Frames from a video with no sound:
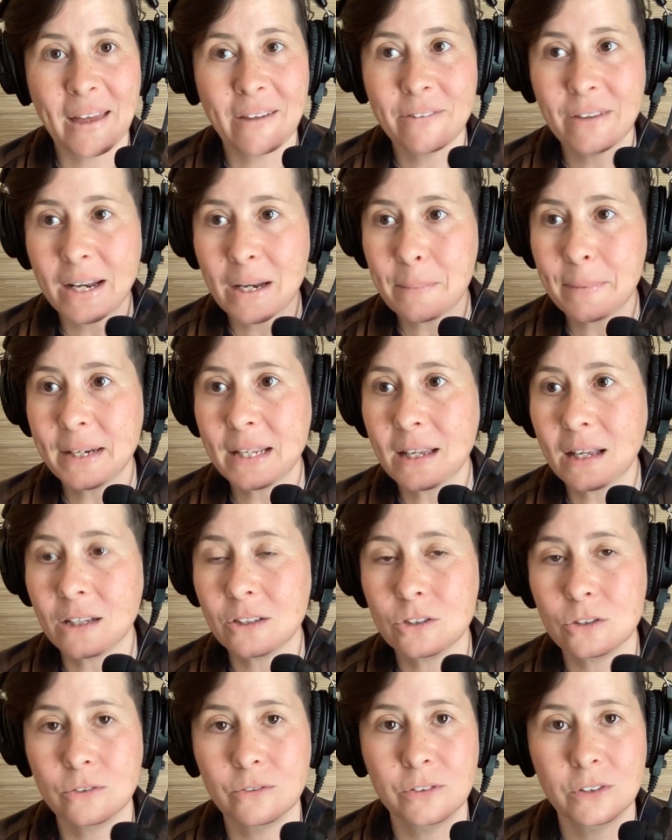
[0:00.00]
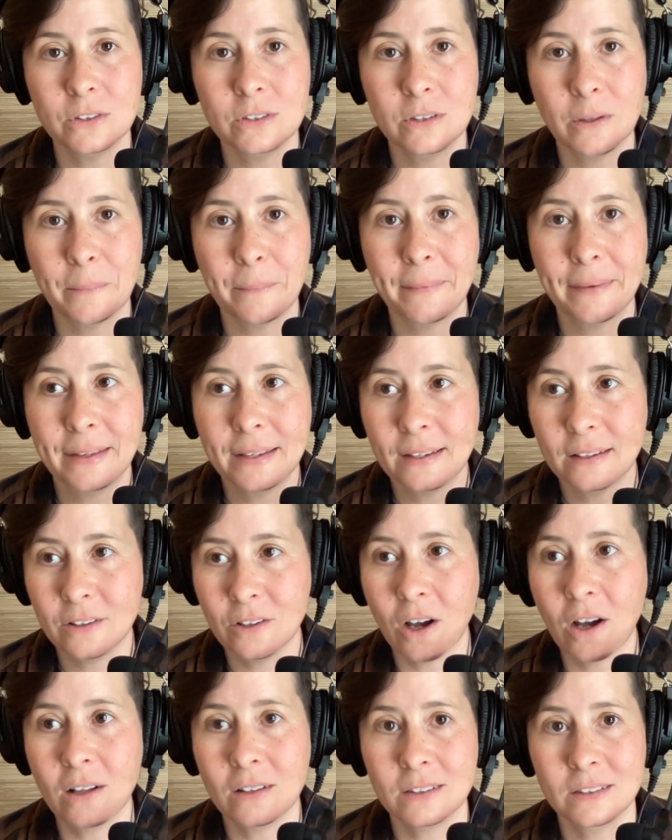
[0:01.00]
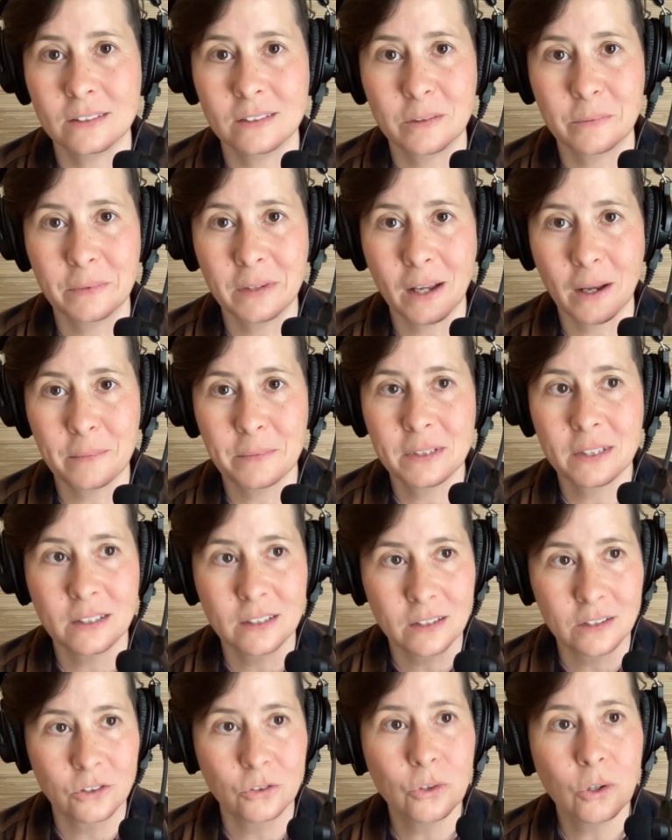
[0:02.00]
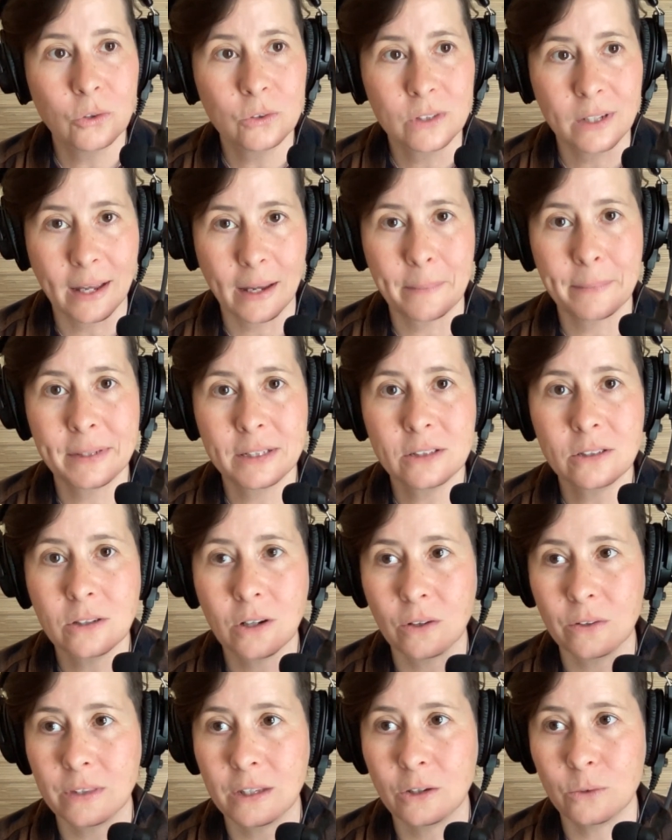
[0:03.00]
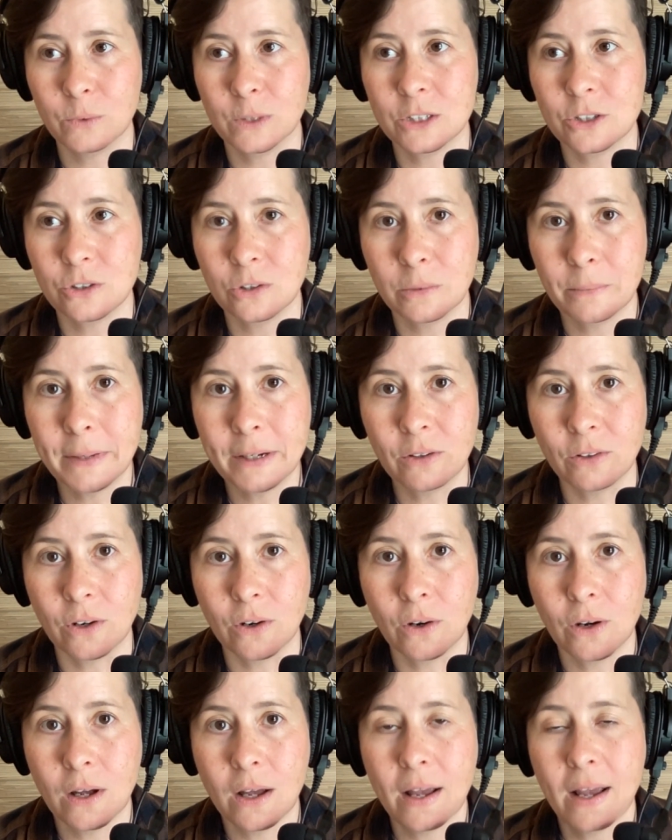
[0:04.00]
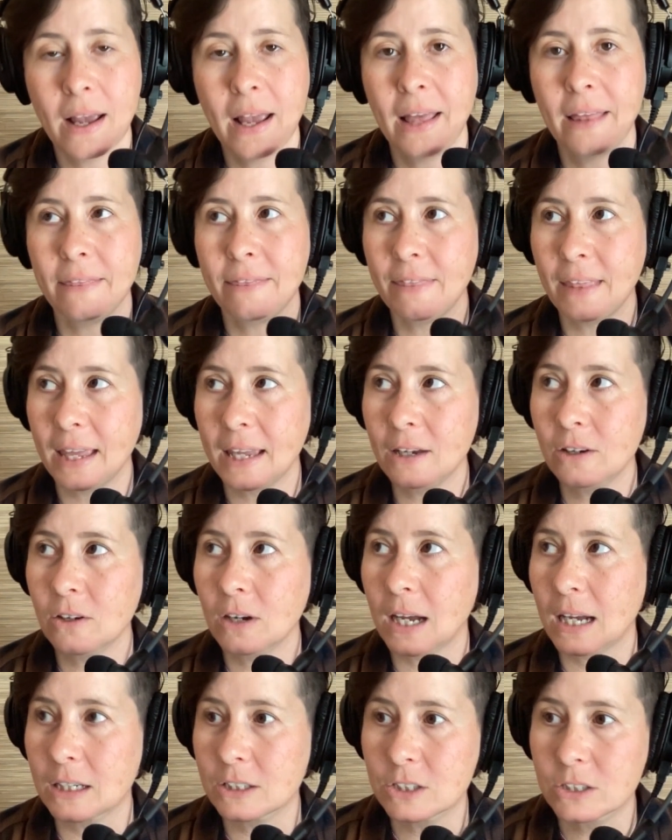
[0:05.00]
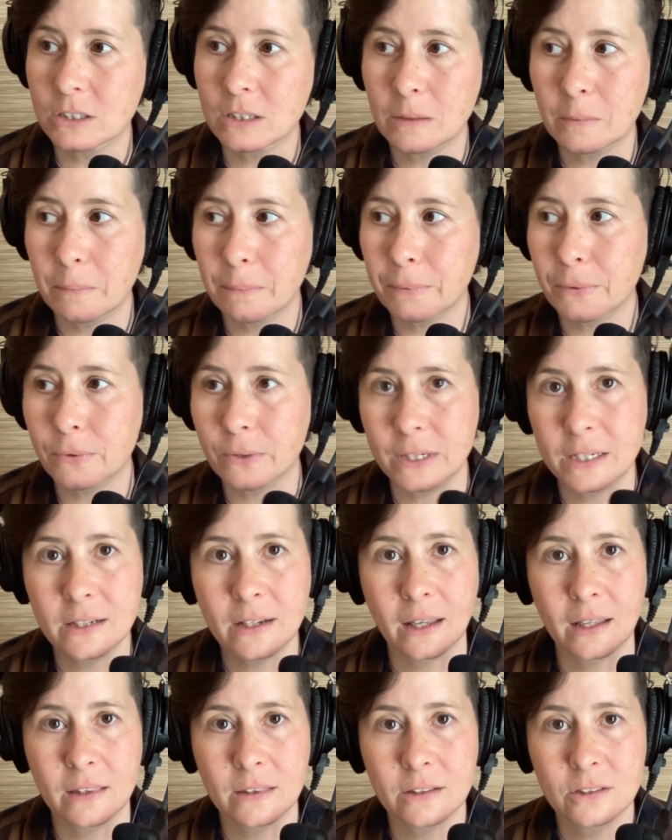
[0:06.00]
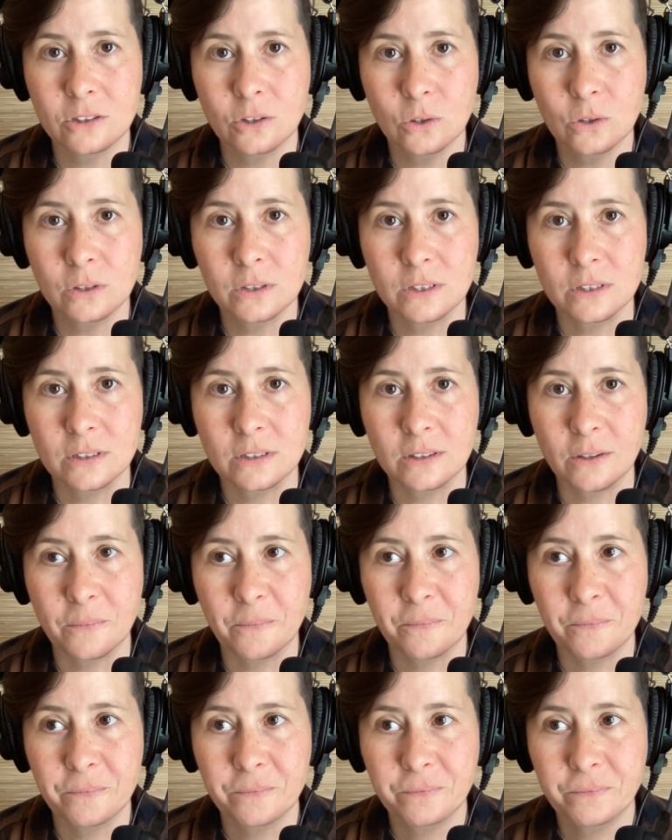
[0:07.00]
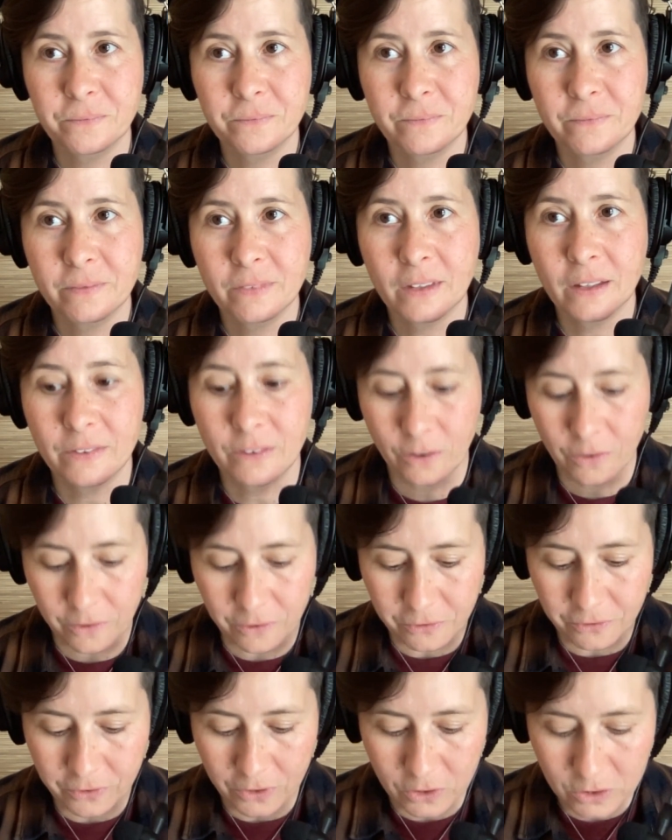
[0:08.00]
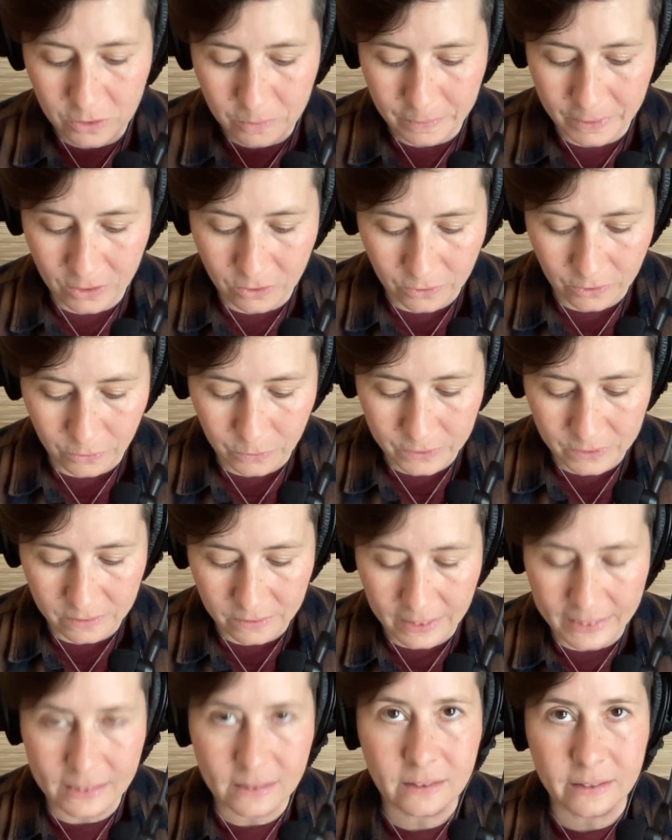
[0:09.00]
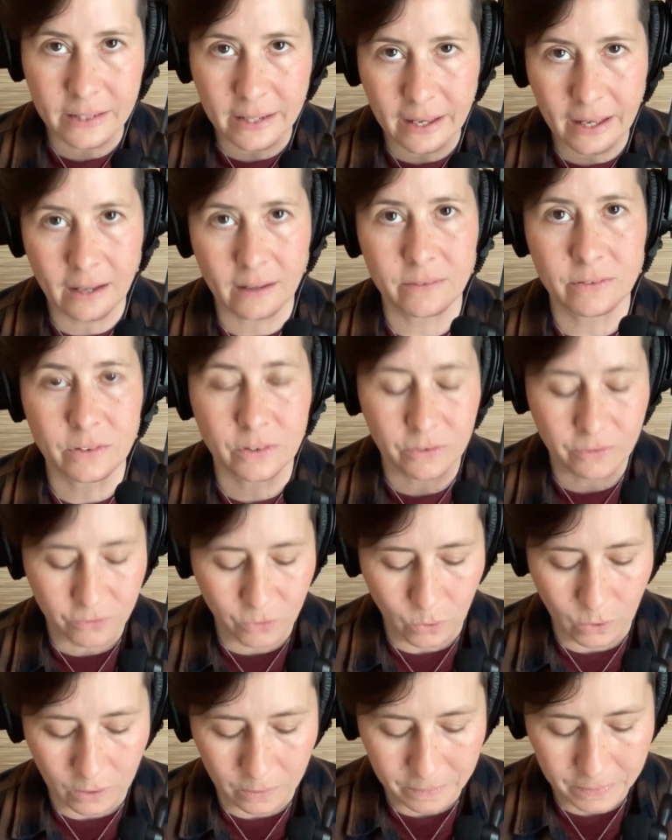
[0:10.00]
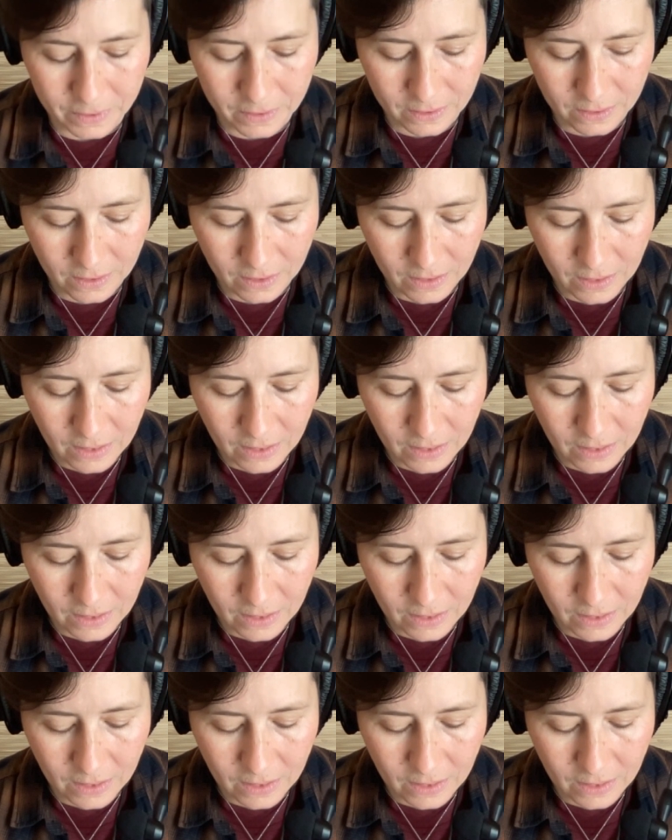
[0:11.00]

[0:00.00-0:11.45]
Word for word: If anybody asks you for some knowledge sometimes. Say, did you know diamonds are the original mineral? They are actually predate the solar system. They're the first mineral that was likely ever formed.